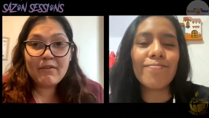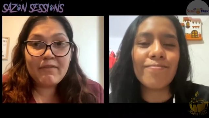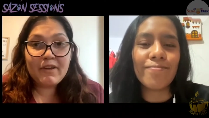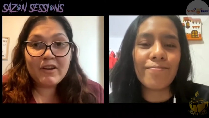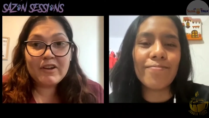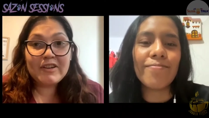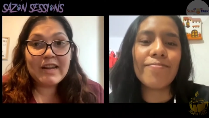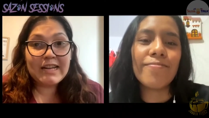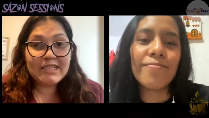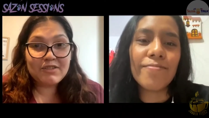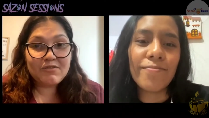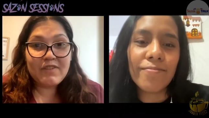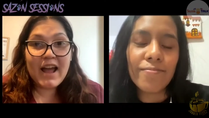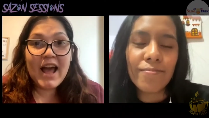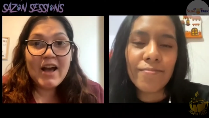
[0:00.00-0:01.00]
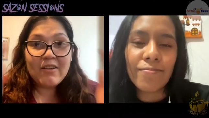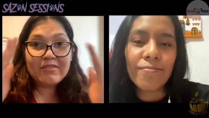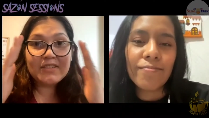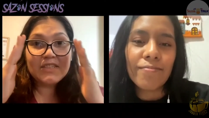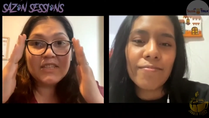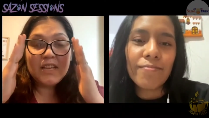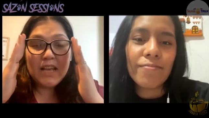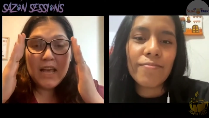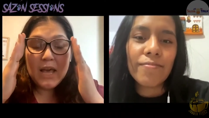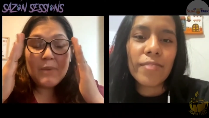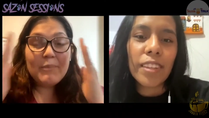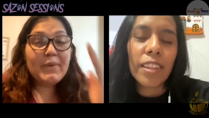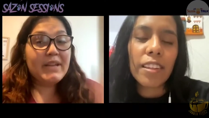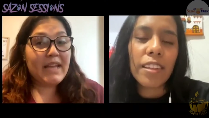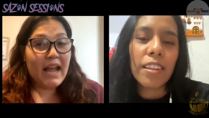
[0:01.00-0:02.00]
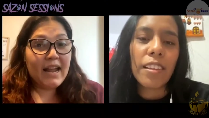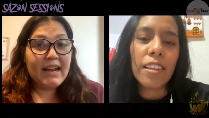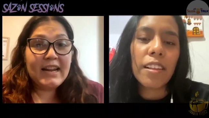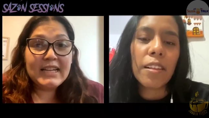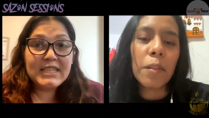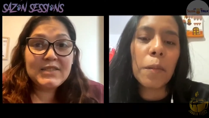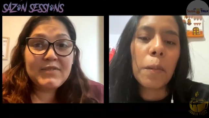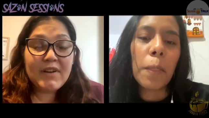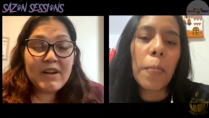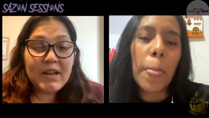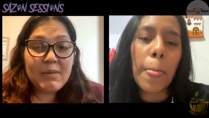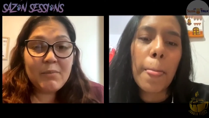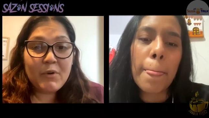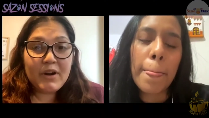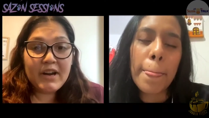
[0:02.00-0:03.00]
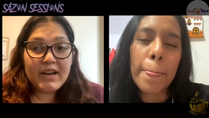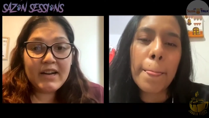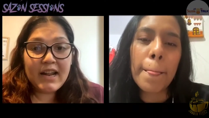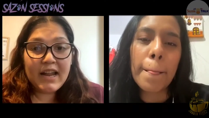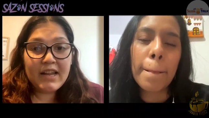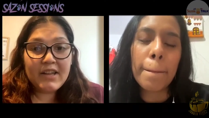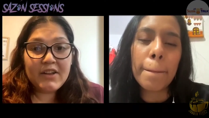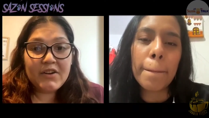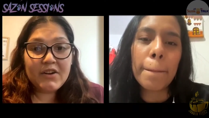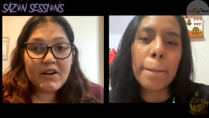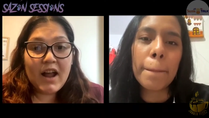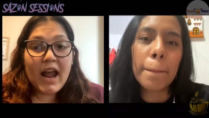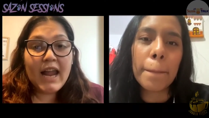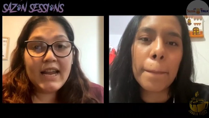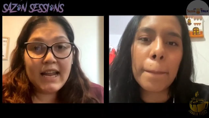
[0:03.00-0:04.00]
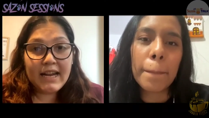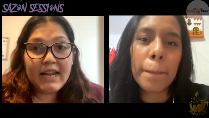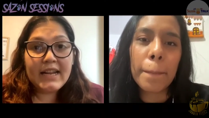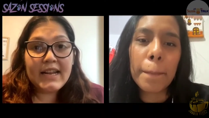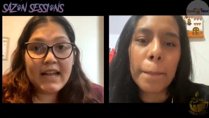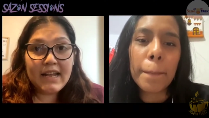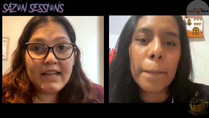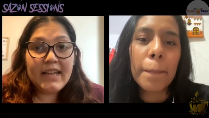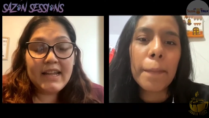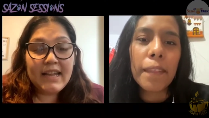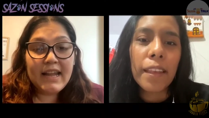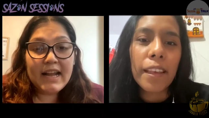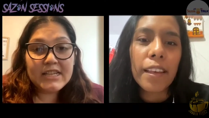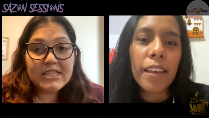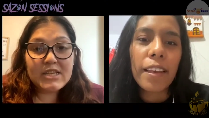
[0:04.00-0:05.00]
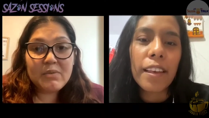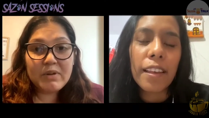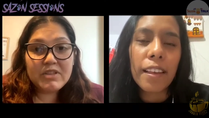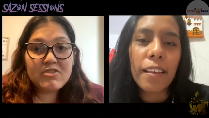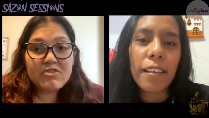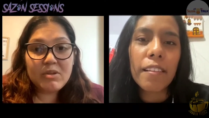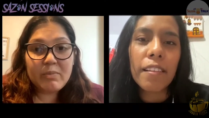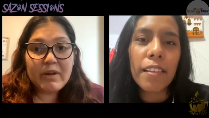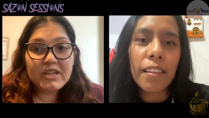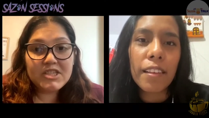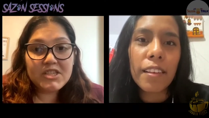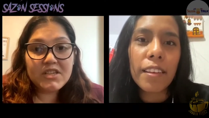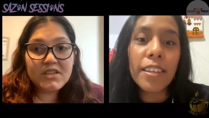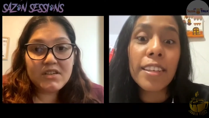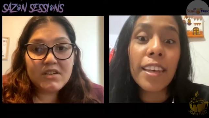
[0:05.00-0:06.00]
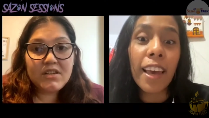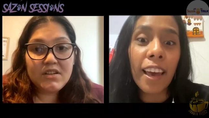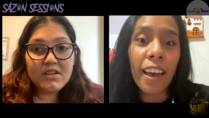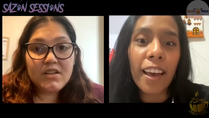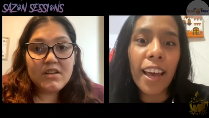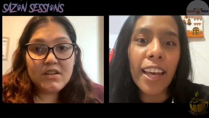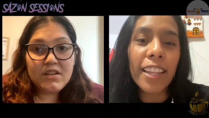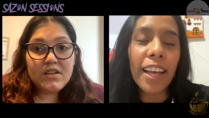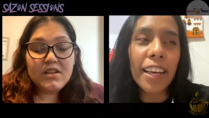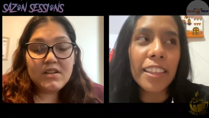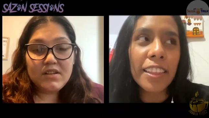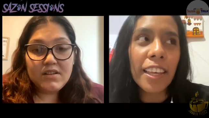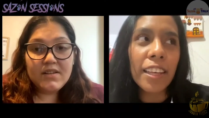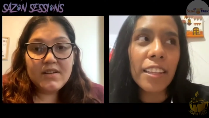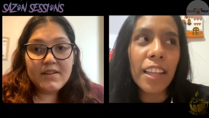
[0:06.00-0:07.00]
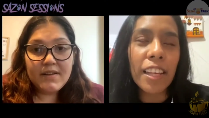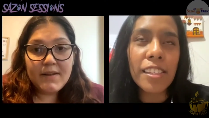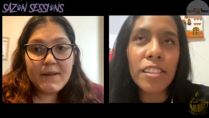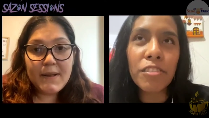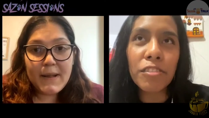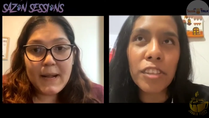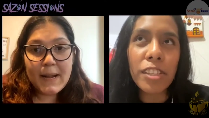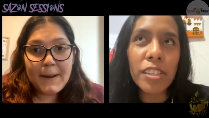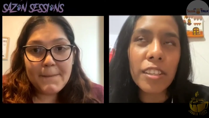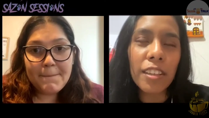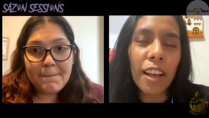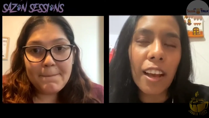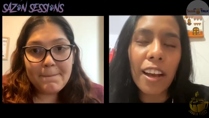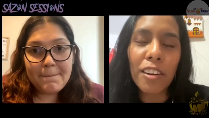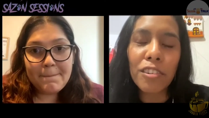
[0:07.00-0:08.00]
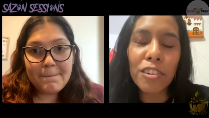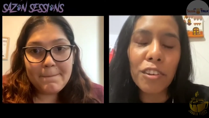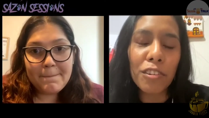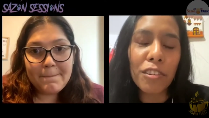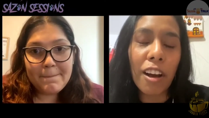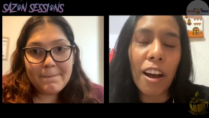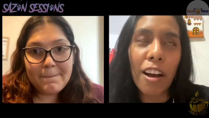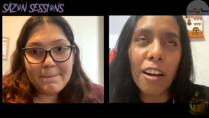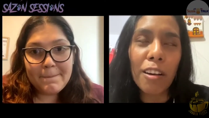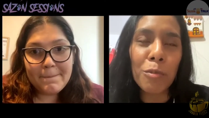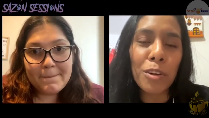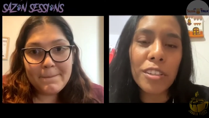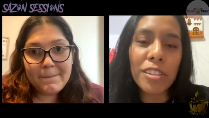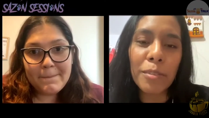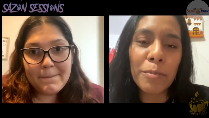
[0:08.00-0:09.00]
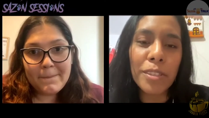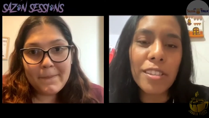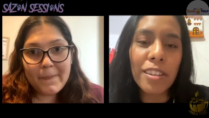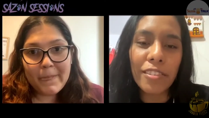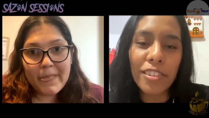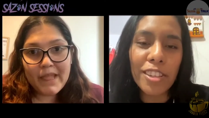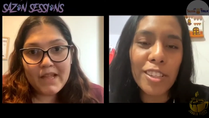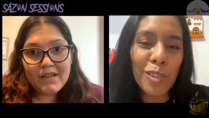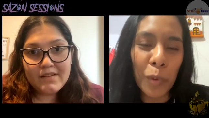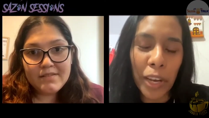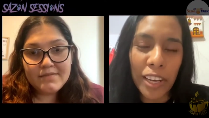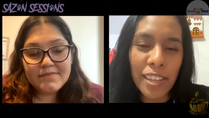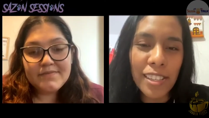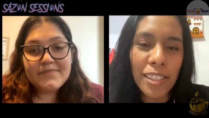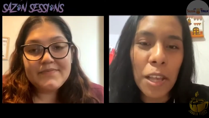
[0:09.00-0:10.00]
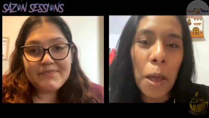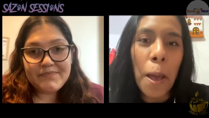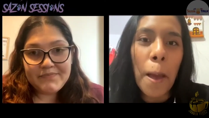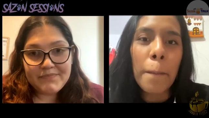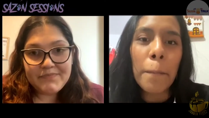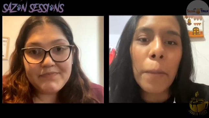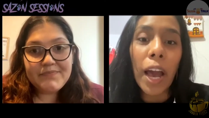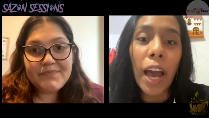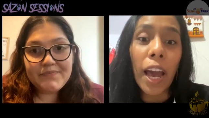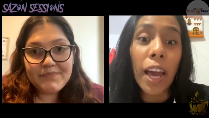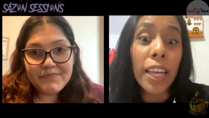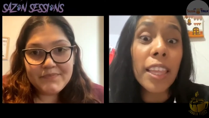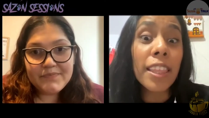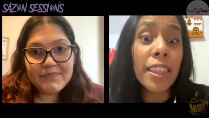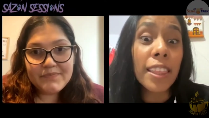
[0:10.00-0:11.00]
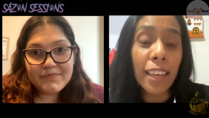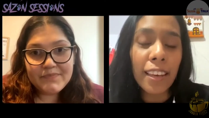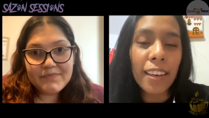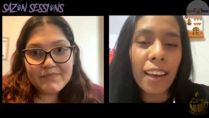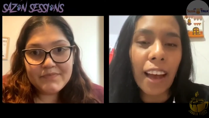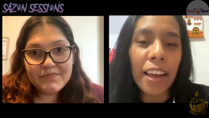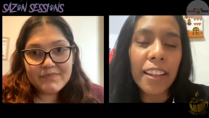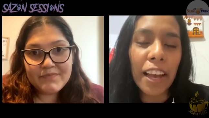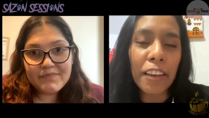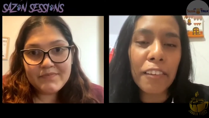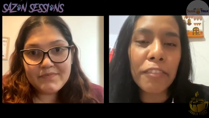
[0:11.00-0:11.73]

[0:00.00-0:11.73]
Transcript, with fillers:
Speaker 1: figure that's around. But yeah, it's very important that you're highlighting that he actually went through depression.
Speaker 2: Yeah, and I think that's the reason. I don't know, God works in mysterious ways, but mm-hmm. I think and I